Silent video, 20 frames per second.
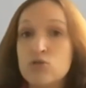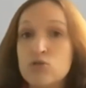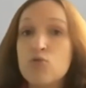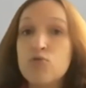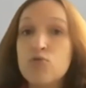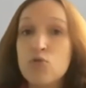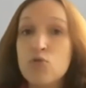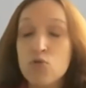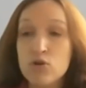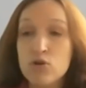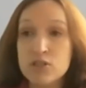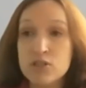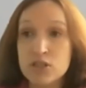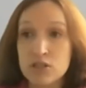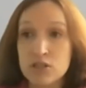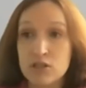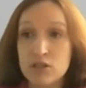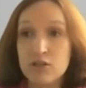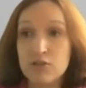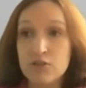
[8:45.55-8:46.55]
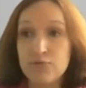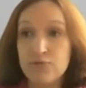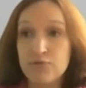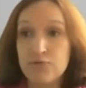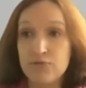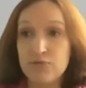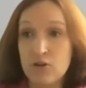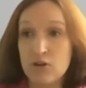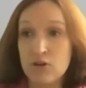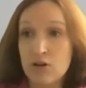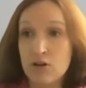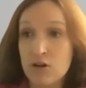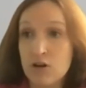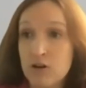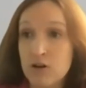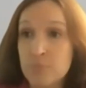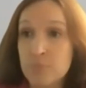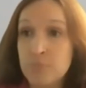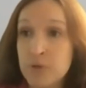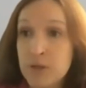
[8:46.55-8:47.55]
Of course, if
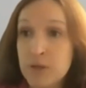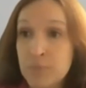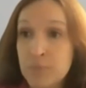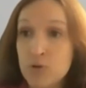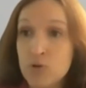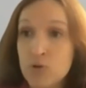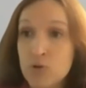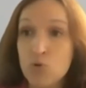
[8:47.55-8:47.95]
people